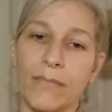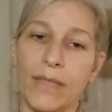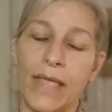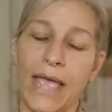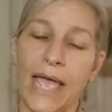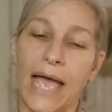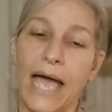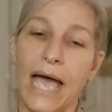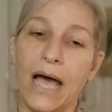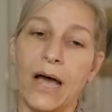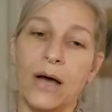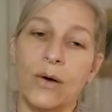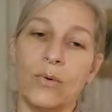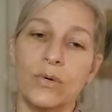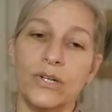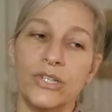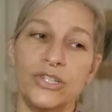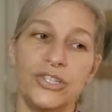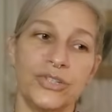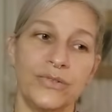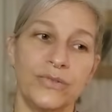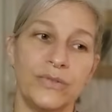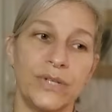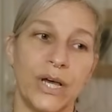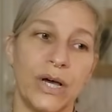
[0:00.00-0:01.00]
How would
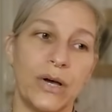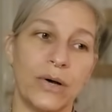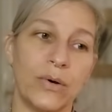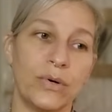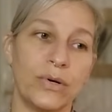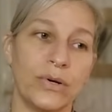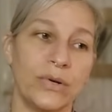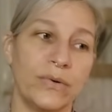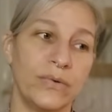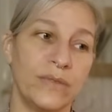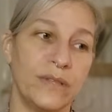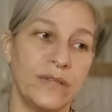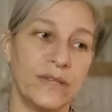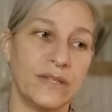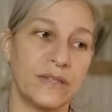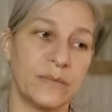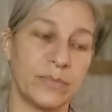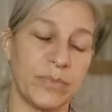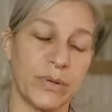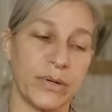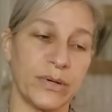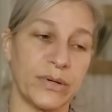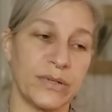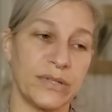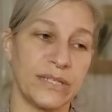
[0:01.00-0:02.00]
you know who this
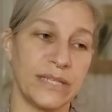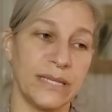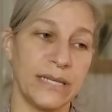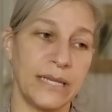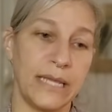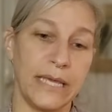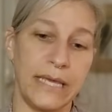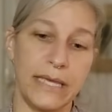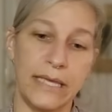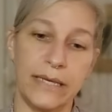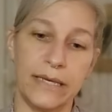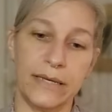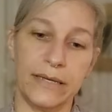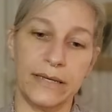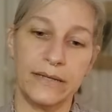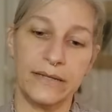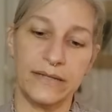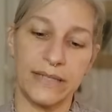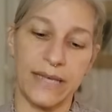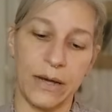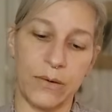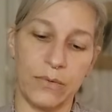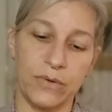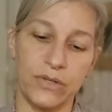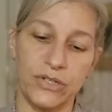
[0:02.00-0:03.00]
person is?
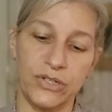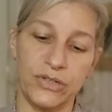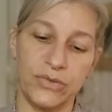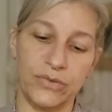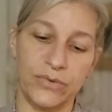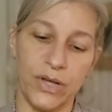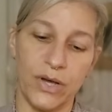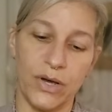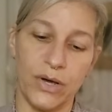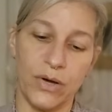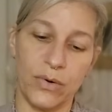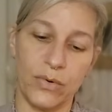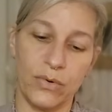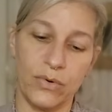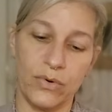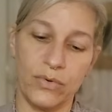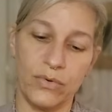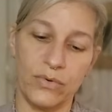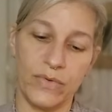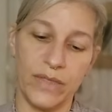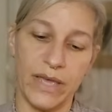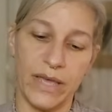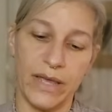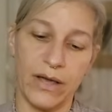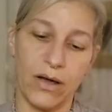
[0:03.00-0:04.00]
How would you know
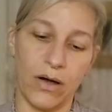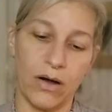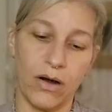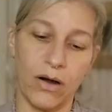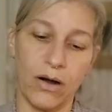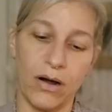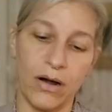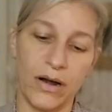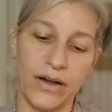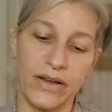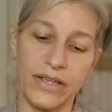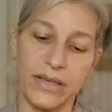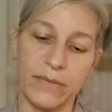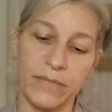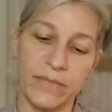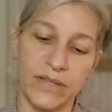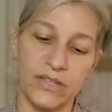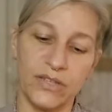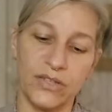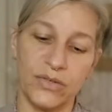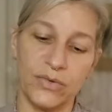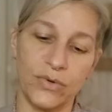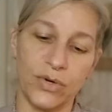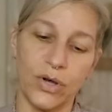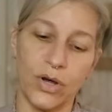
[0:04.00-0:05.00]
who they are? Give me
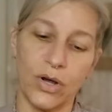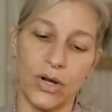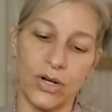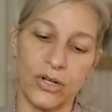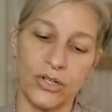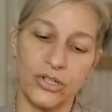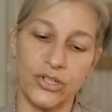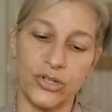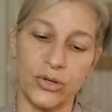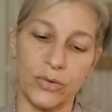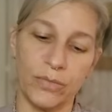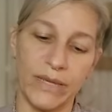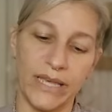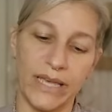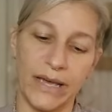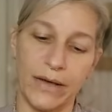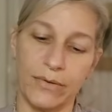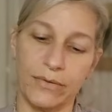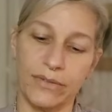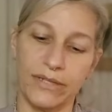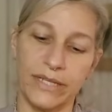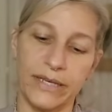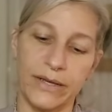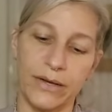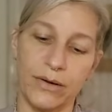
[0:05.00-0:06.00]
two cards. Show me how
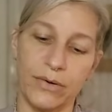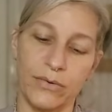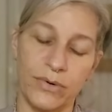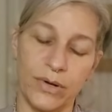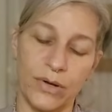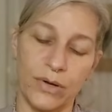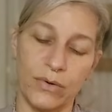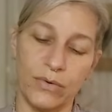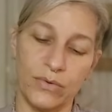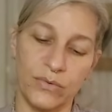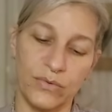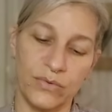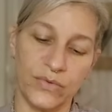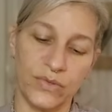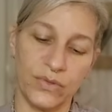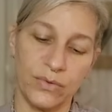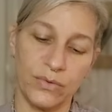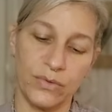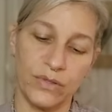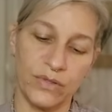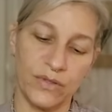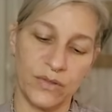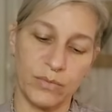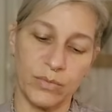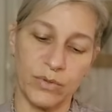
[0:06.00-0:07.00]
Leo knows who
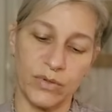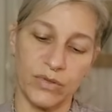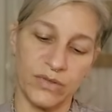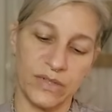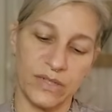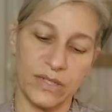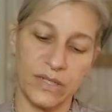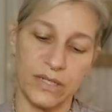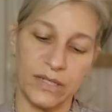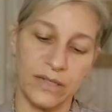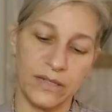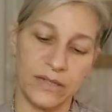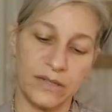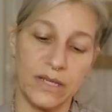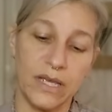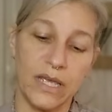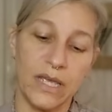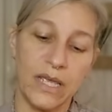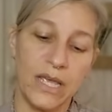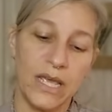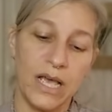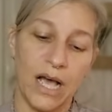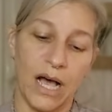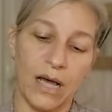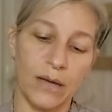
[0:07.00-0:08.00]
this person is.
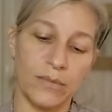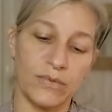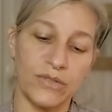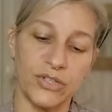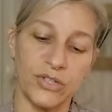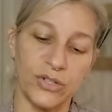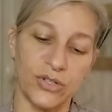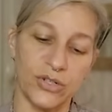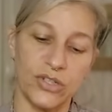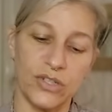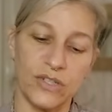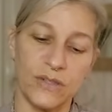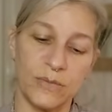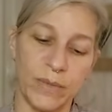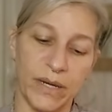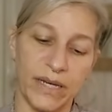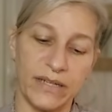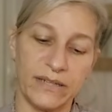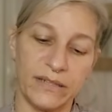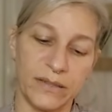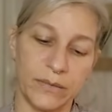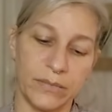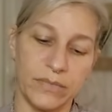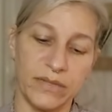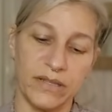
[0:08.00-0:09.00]
I'm sure just by
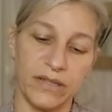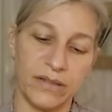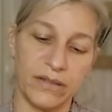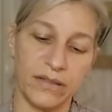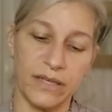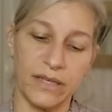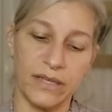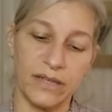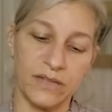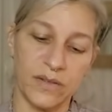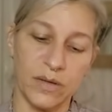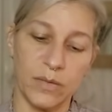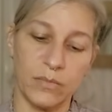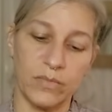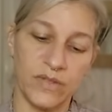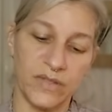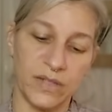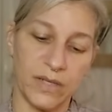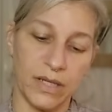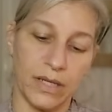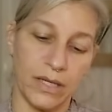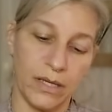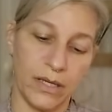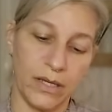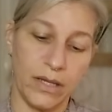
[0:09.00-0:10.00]
some of the things I'm
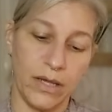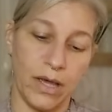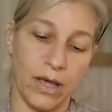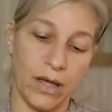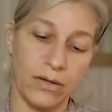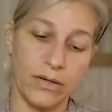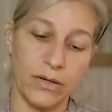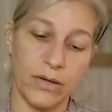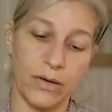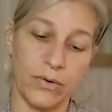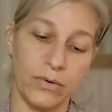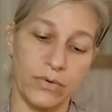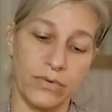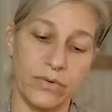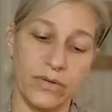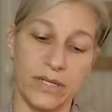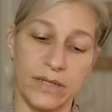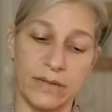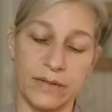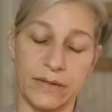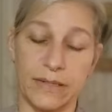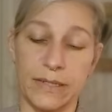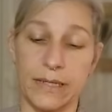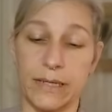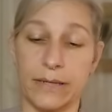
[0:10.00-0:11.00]
saying, y'all know who
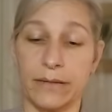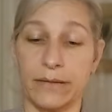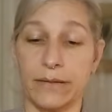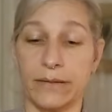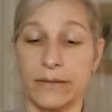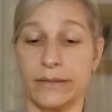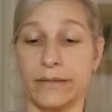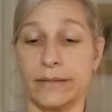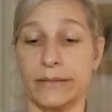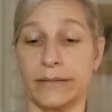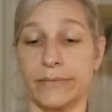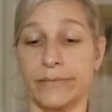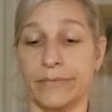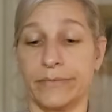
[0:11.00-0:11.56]
this is.